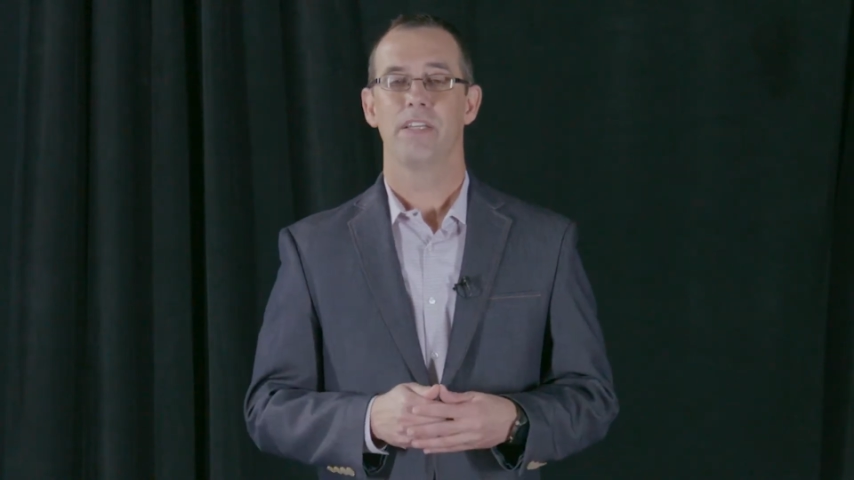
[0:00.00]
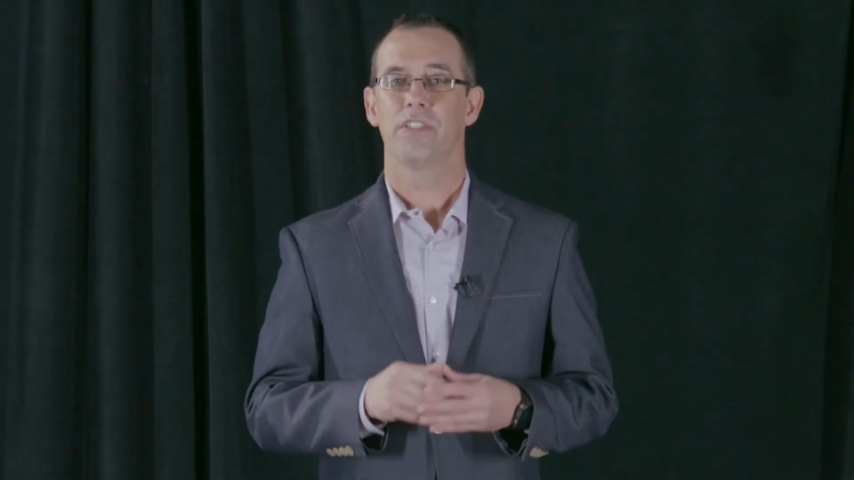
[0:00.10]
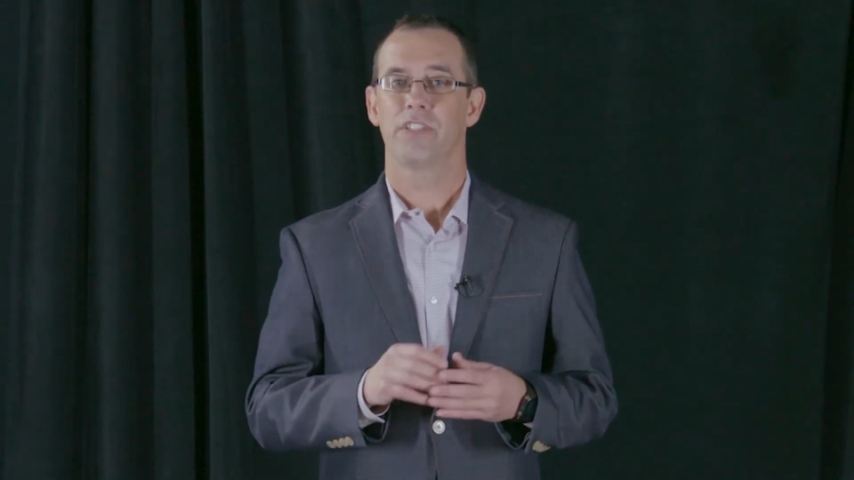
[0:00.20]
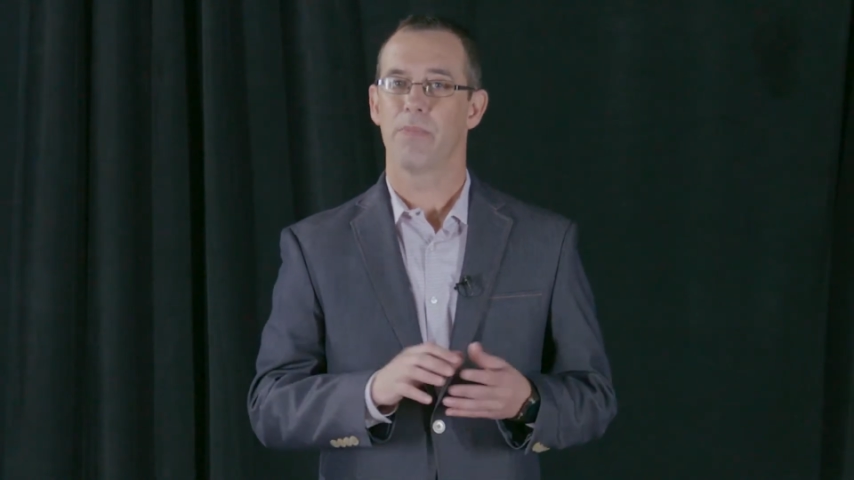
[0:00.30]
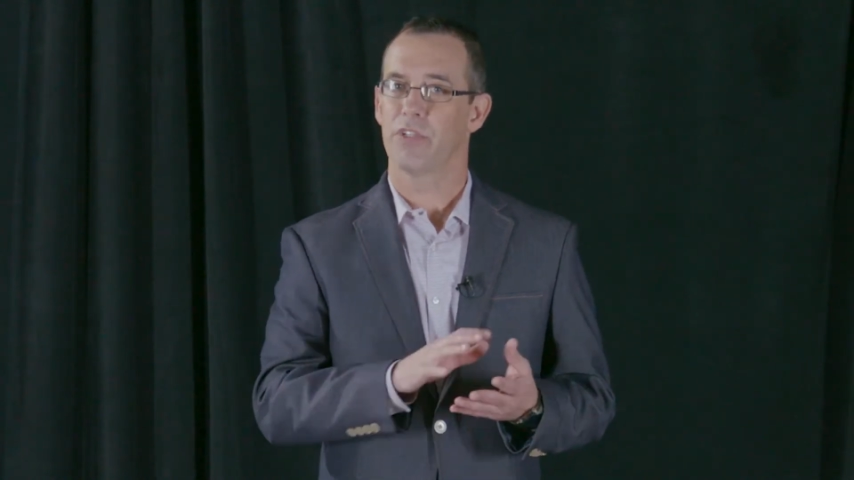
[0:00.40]

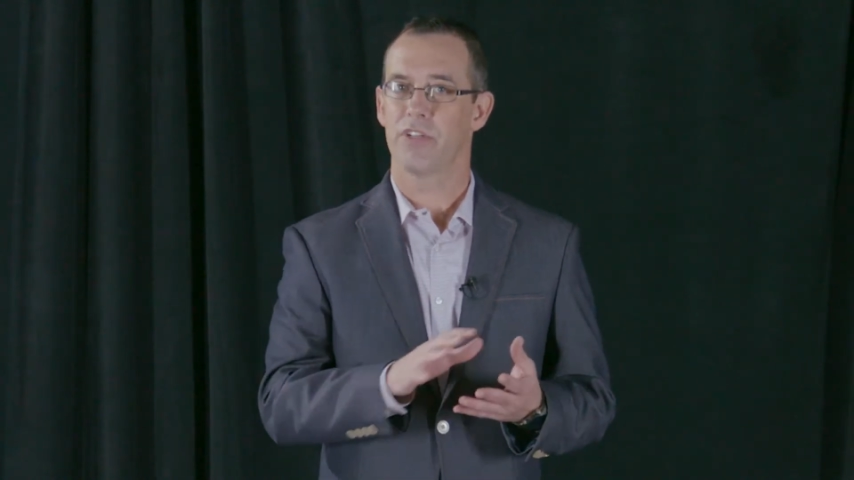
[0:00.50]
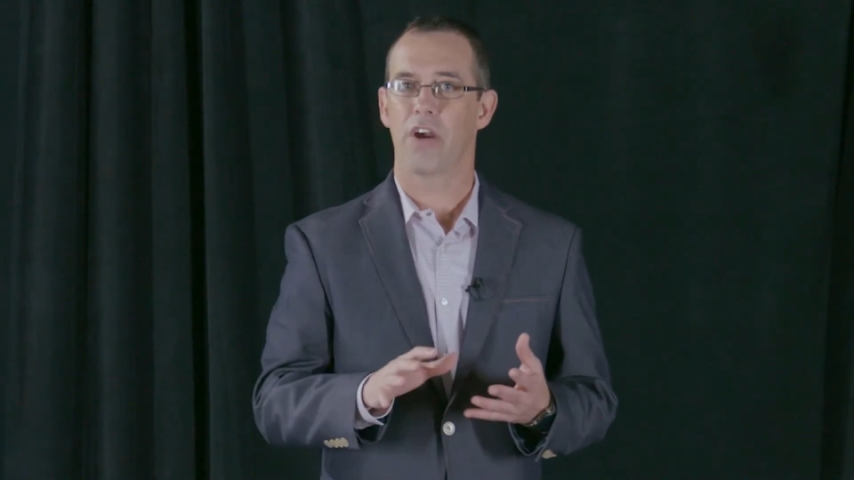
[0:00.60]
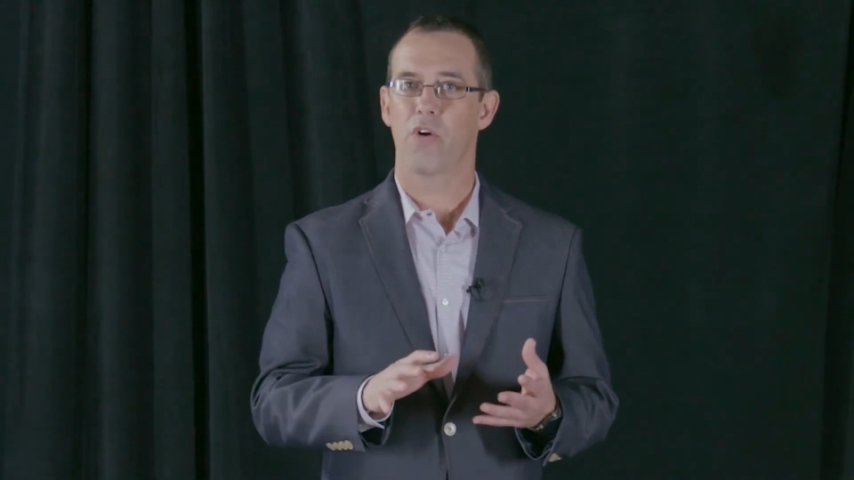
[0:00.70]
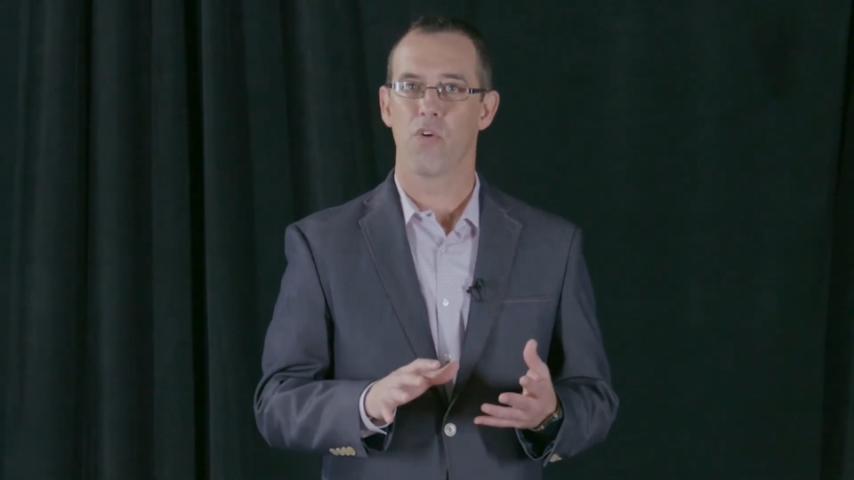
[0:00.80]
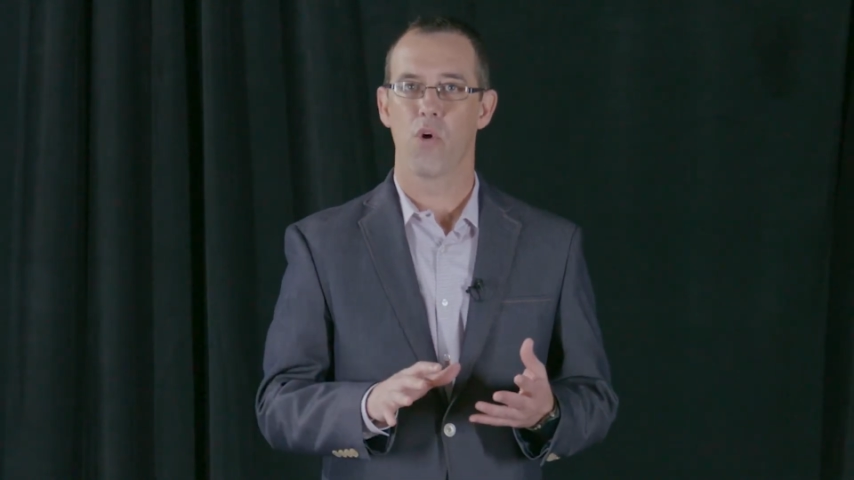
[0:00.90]
Something's
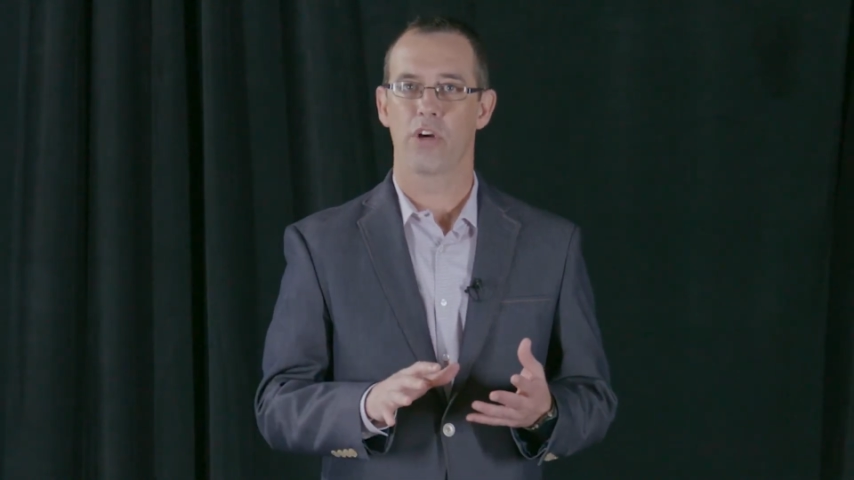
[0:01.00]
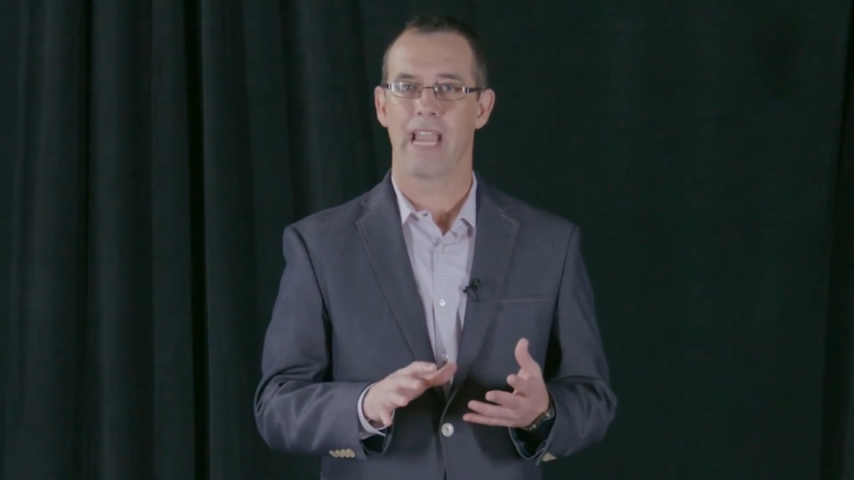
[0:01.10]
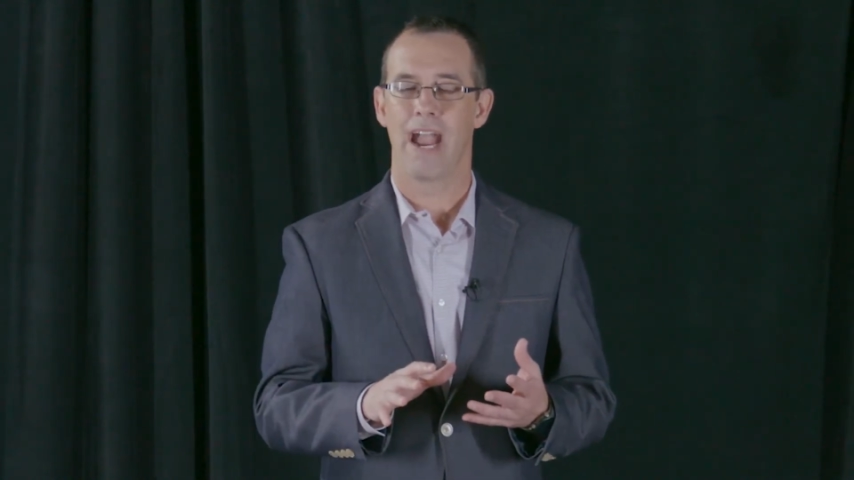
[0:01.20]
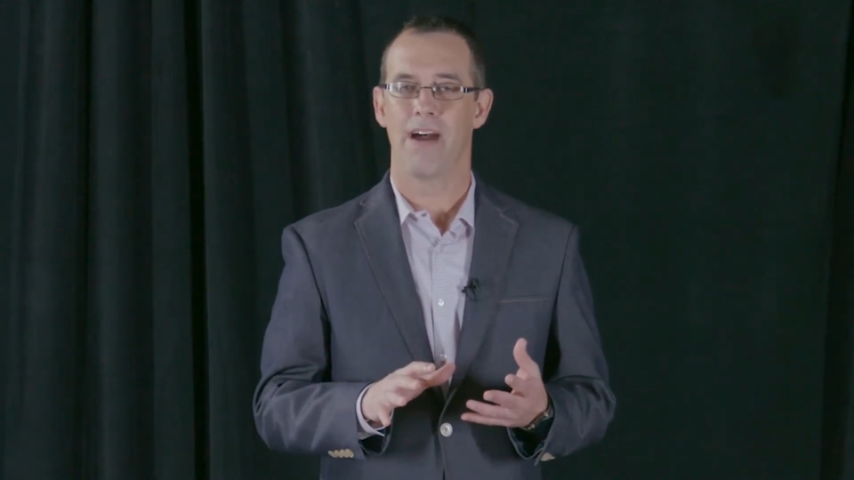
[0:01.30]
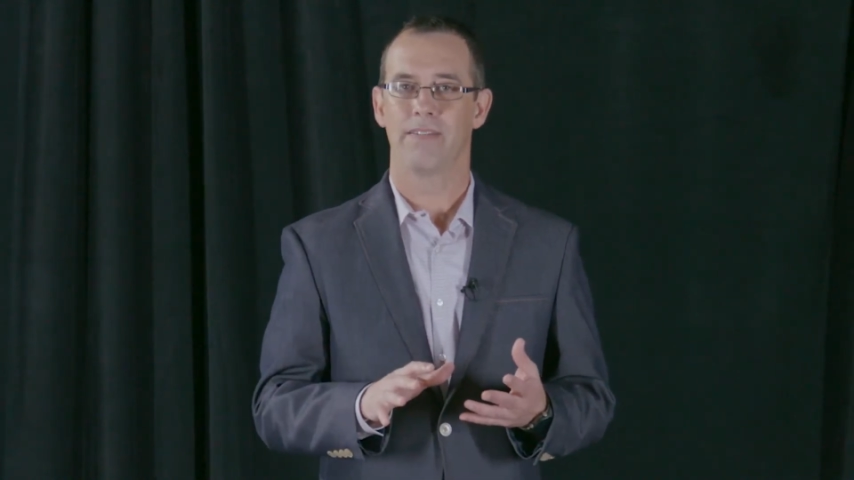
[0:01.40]
not going to work
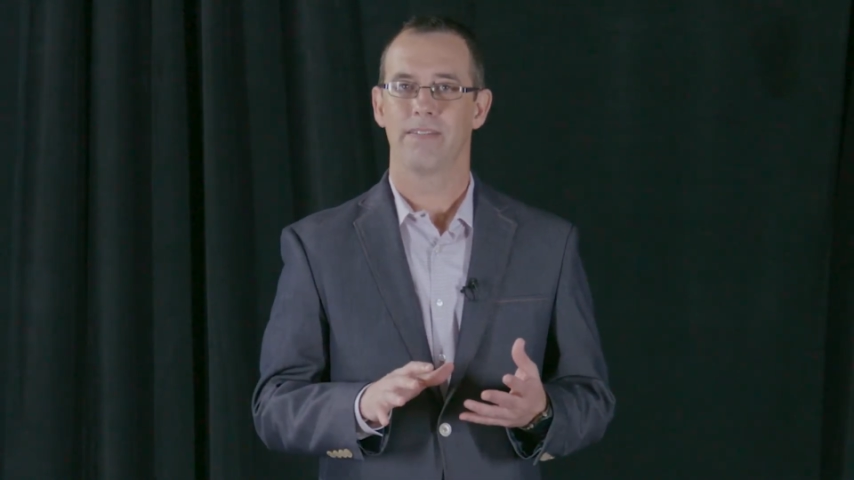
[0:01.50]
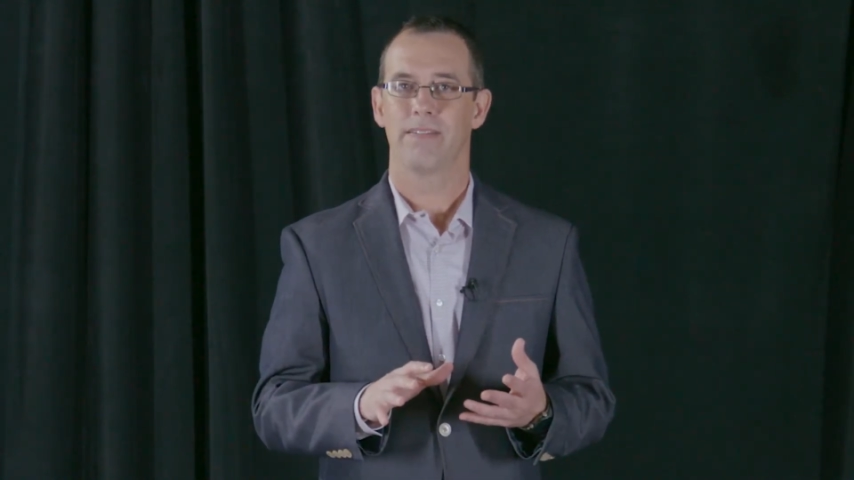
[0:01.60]
out.